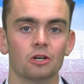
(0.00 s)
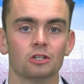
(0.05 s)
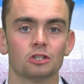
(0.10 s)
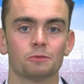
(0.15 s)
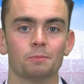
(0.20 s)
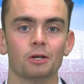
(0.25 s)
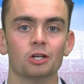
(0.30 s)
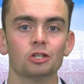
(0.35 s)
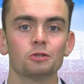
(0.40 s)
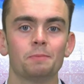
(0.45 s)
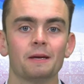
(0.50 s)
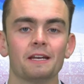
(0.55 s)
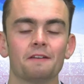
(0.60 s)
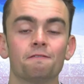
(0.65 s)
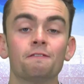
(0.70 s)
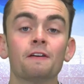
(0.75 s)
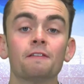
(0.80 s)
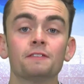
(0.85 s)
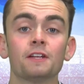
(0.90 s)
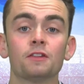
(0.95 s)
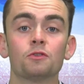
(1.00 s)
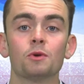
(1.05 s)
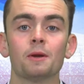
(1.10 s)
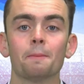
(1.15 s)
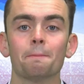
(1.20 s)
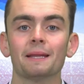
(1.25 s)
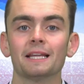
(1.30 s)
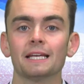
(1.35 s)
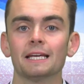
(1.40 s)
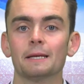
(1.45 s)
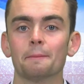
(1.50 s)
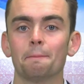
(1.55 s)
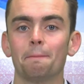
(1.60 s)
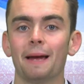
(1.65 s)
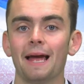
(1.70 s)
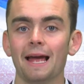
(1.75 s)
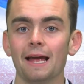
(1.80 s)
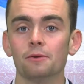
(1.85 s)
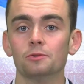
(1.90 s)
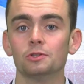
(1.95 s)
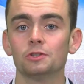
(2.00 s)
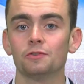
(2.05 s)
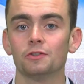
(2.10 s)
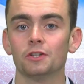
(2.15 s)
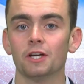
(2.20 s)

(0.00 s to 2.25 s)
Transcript: Spurs bid £53 million for